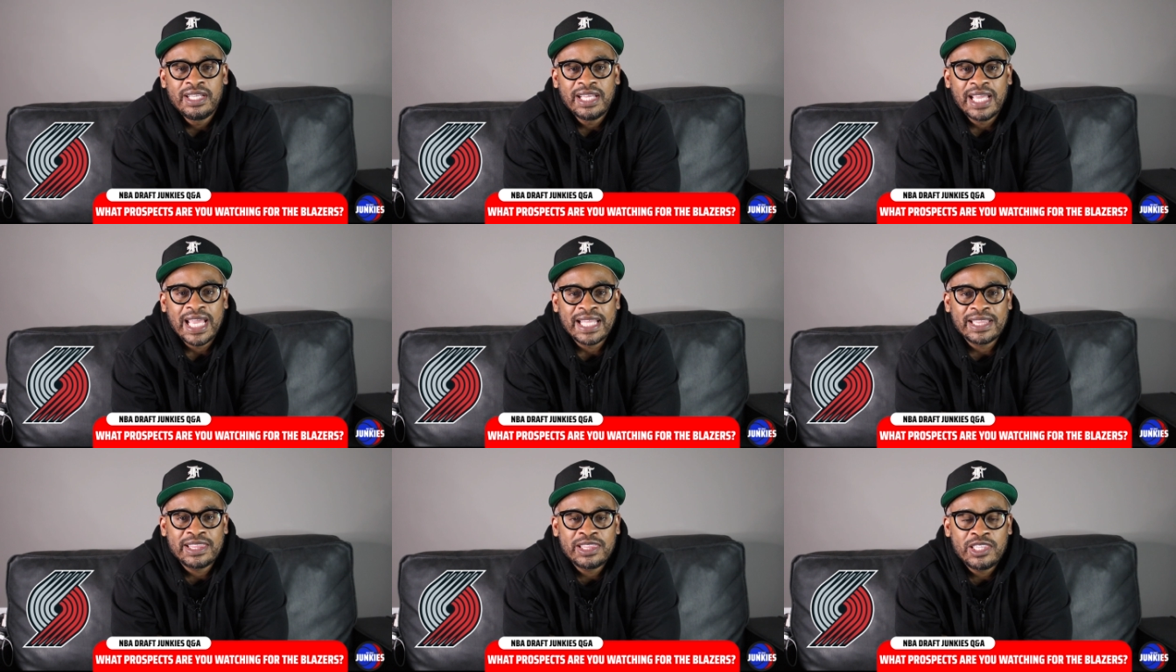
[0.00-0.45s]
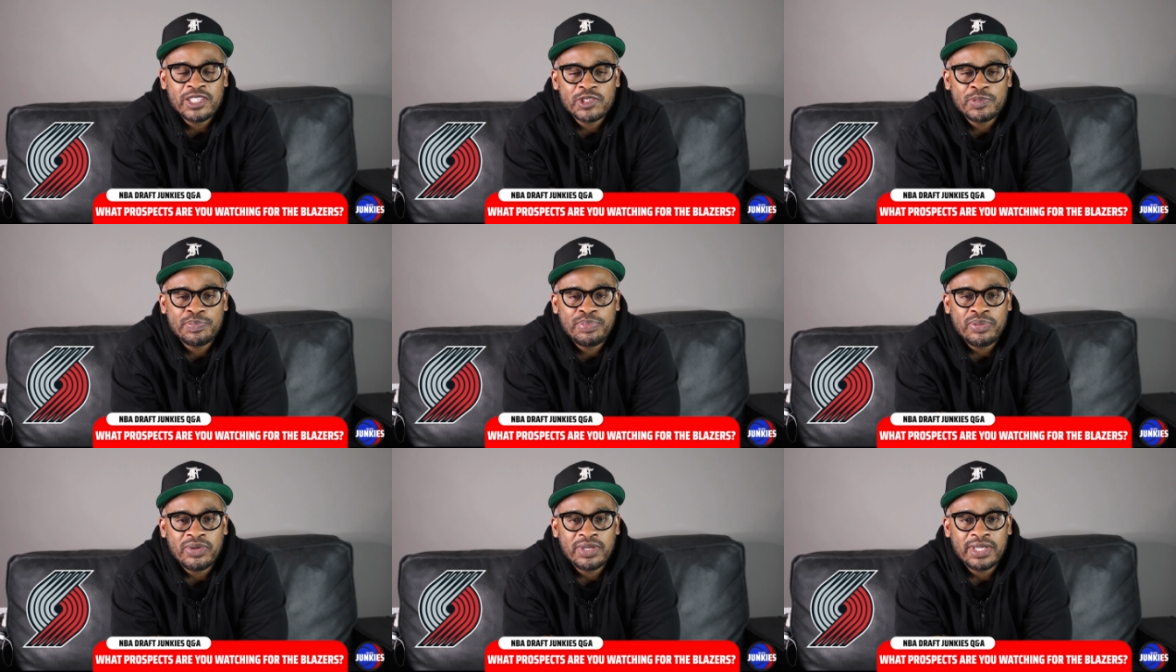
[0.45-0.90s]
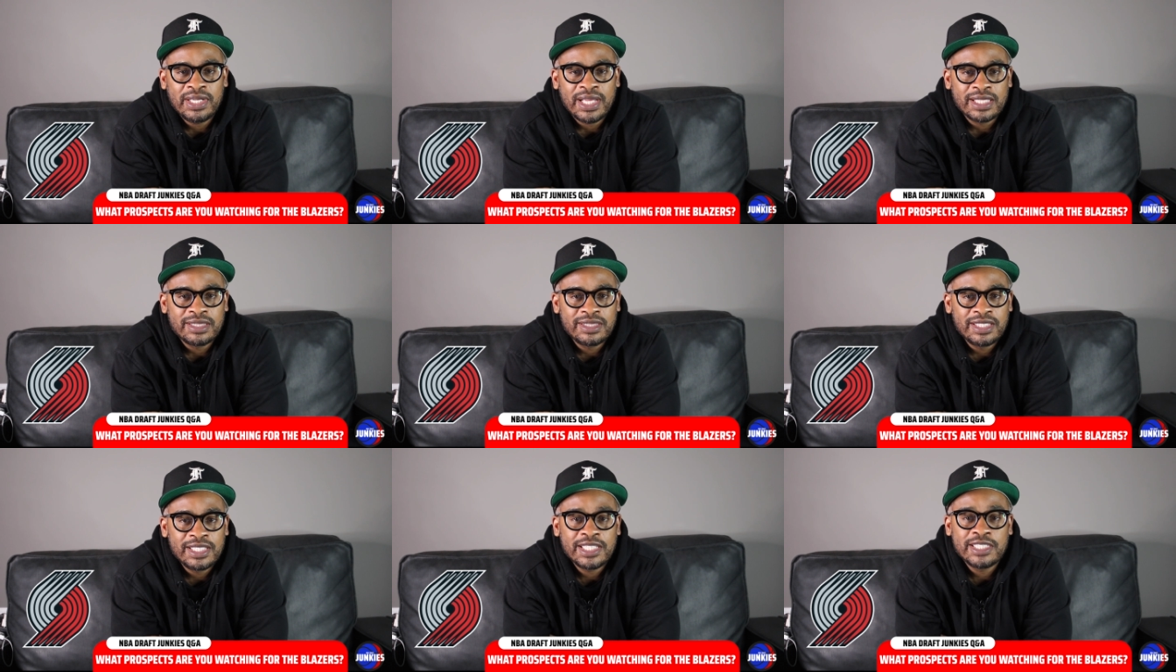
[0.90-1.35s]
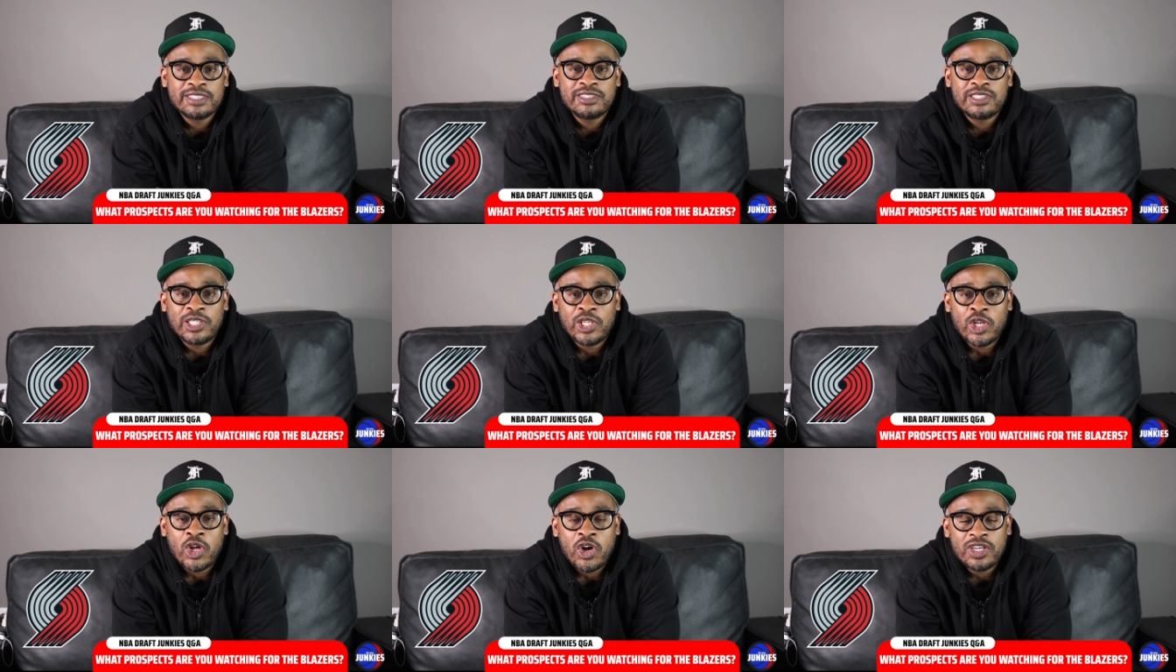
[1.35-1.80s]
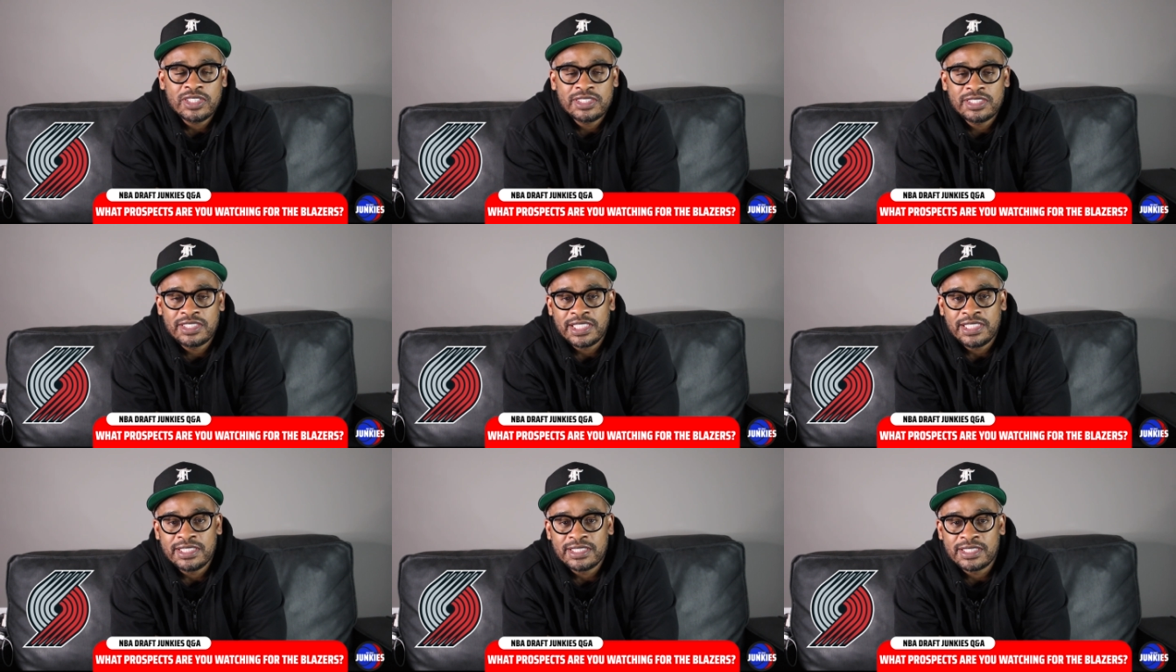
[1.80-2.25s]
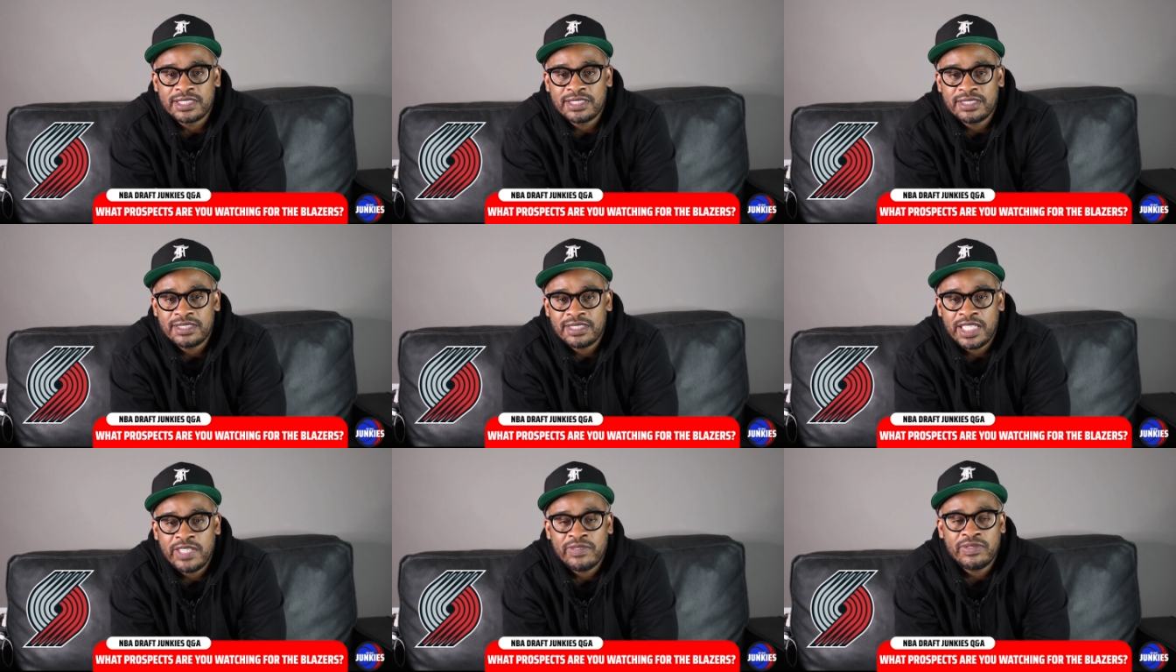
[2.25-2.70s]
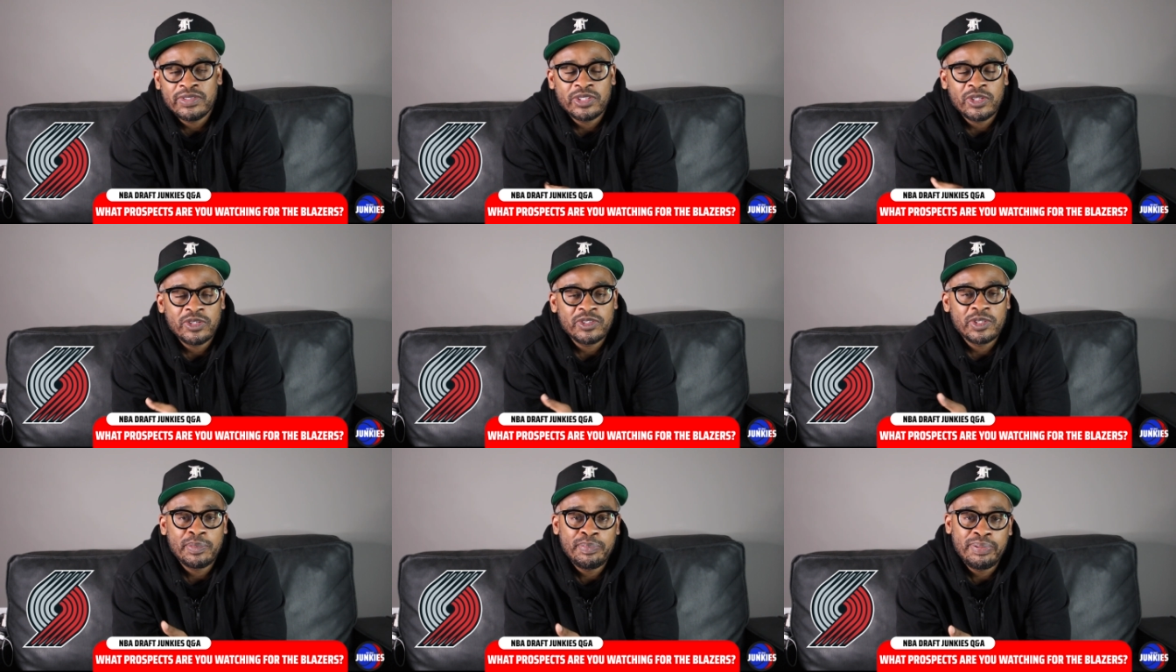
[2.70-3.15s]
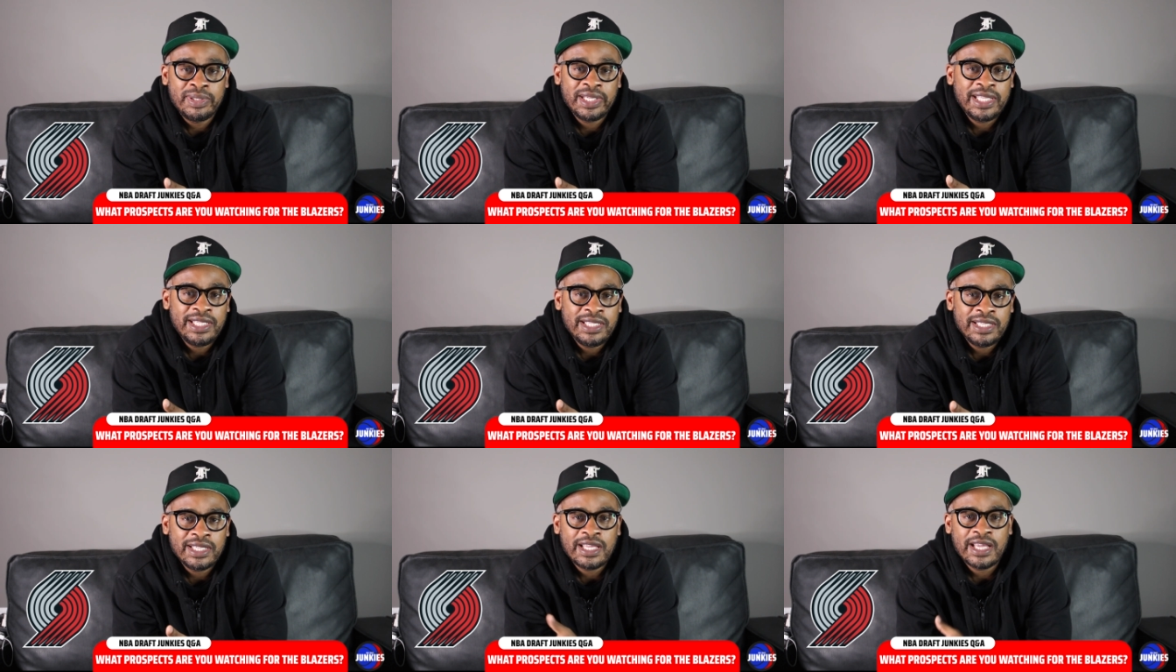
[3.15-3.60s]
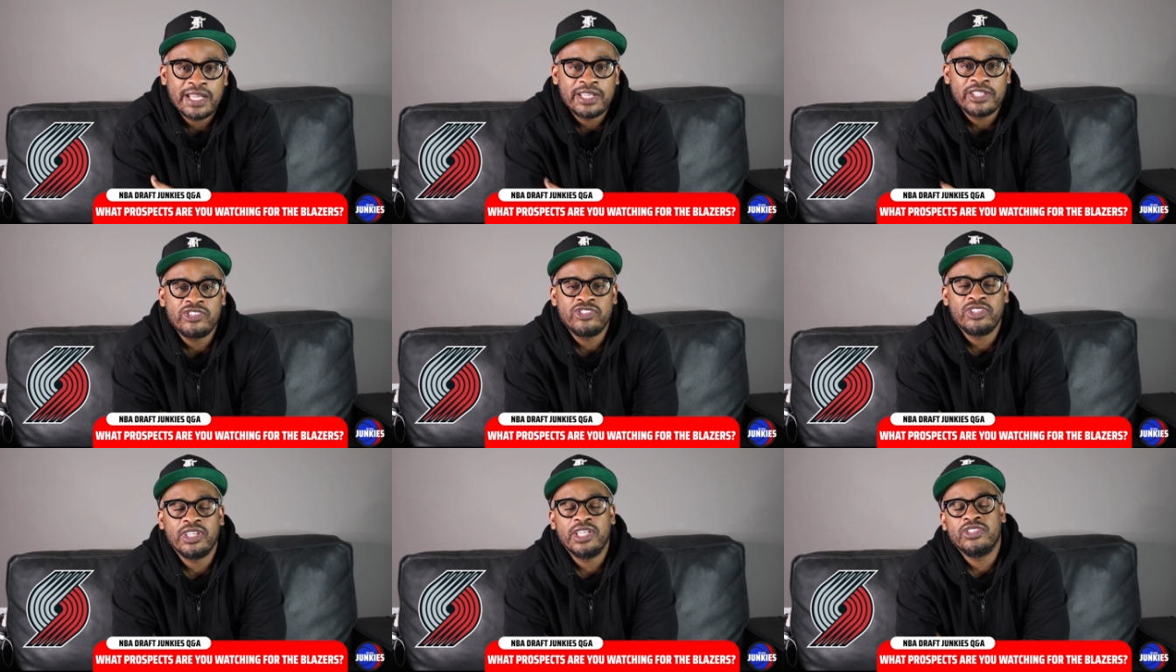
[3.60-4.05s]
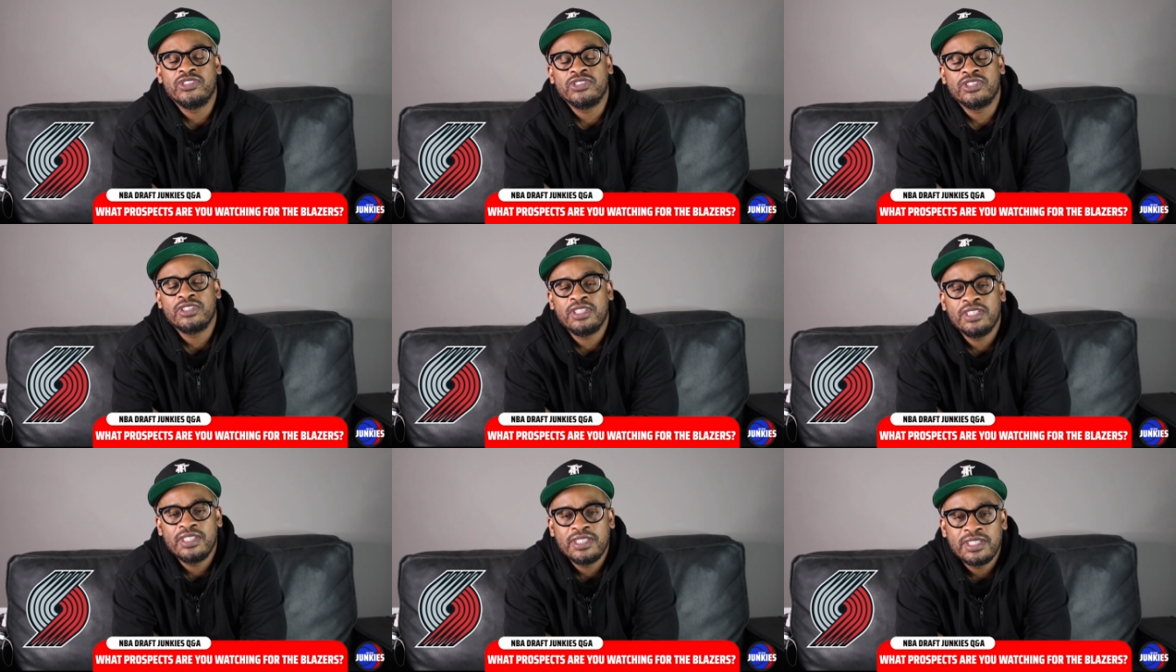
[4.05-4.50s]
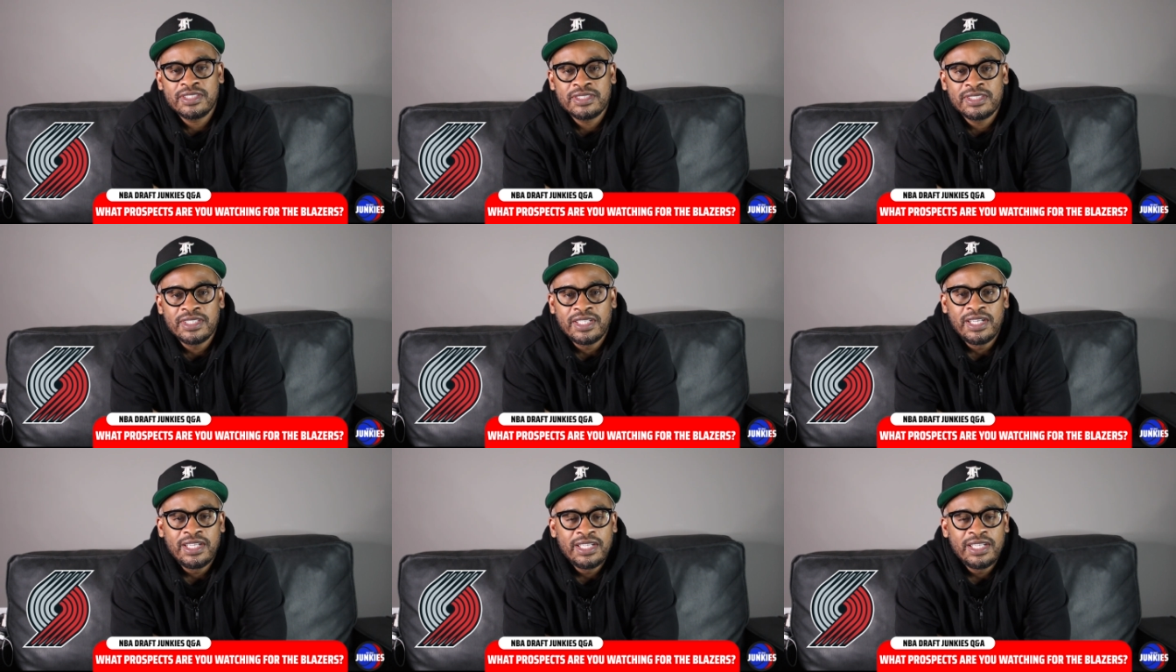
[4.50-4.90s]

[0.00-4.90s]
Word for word: At this point, I think it's a lost season, even though the play-in kind of changes things.